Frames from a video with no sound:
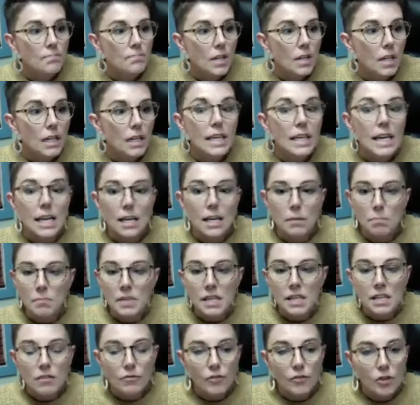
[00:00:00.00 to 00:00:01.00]
again,
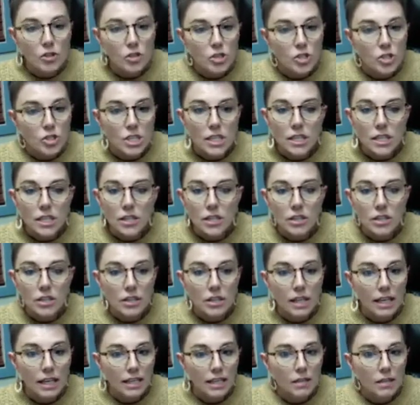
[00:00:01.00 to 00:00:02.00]
being first year,
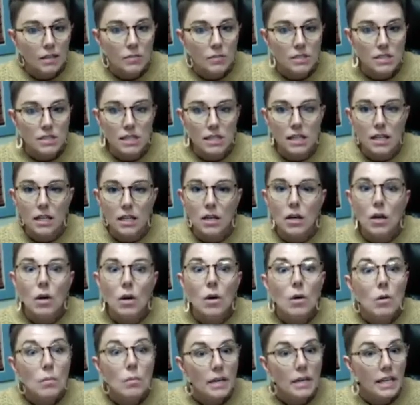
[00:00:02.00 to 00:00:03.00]
like, it was like,
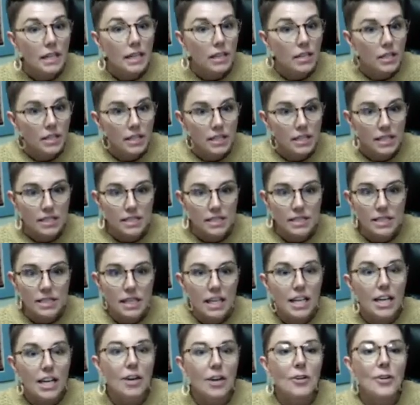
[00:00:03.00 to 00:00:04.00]
oh my goodness,
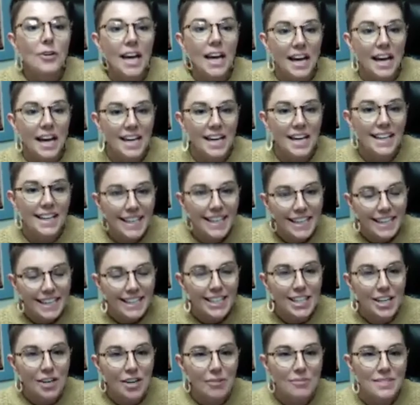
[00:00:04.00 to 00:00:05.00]
like, okay,
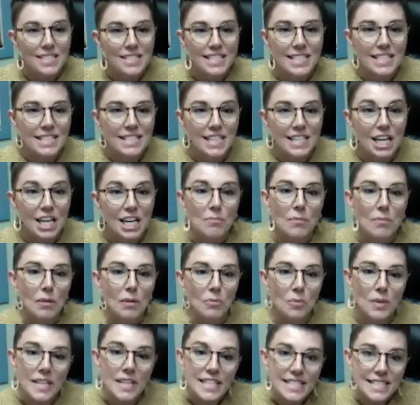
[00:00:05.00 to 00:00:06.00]
was this like my
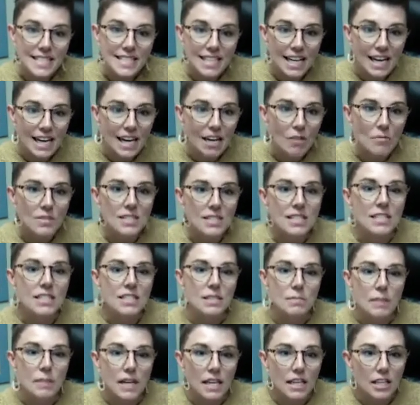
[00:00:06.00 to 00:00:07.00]
reset? Was
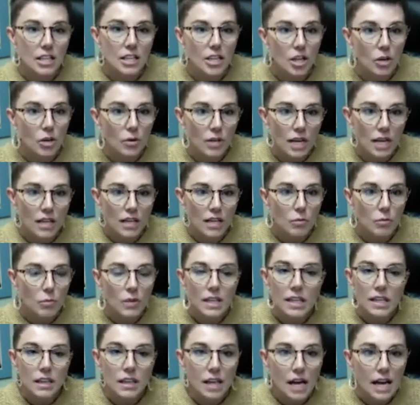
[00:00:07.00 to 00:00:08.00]
this my, kind of
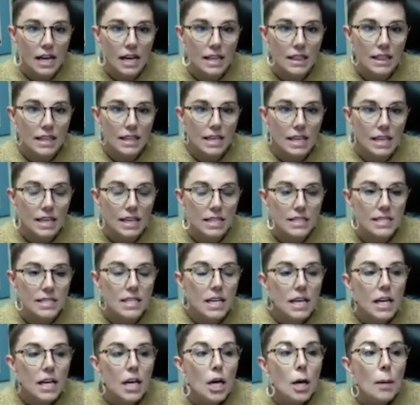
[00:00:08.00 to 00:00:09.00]
realign things?
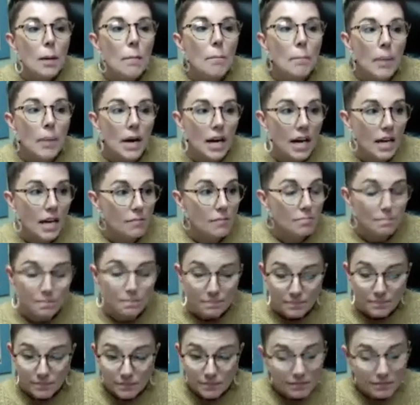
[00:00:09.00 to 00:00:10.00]
But
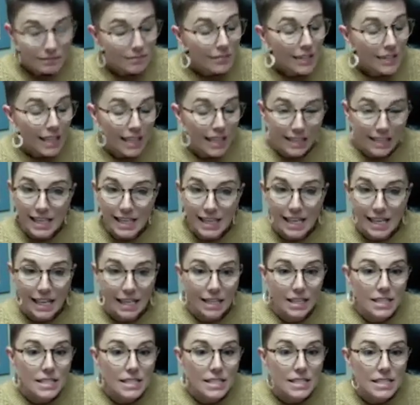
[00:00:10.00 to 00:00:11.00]

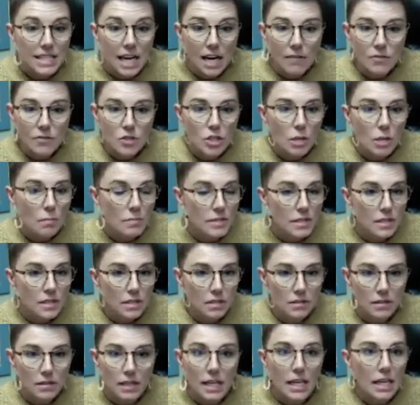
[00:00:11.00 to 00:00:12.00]
again, the staff jumped
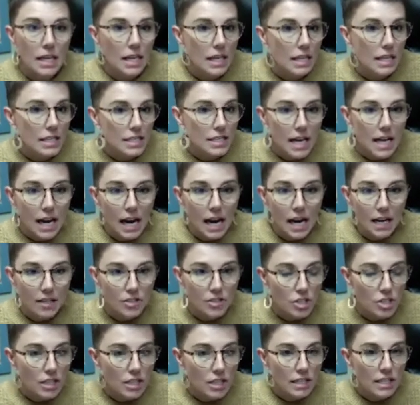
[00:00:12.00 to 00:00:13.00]
into
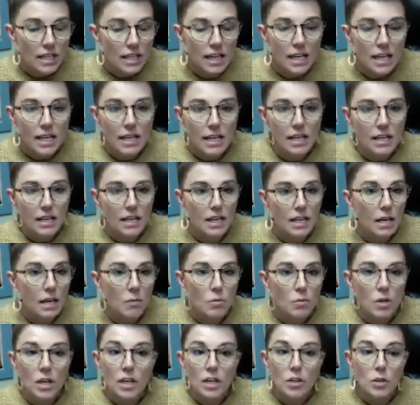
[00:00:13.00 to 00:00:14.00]
action and they
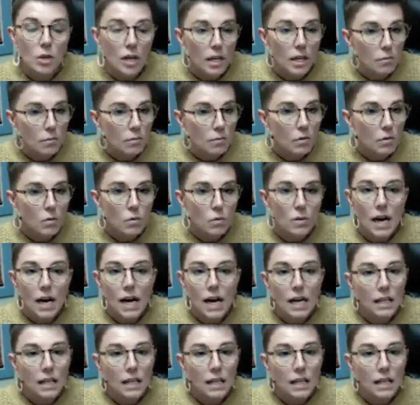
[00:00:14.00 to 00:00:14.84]
were incredible. I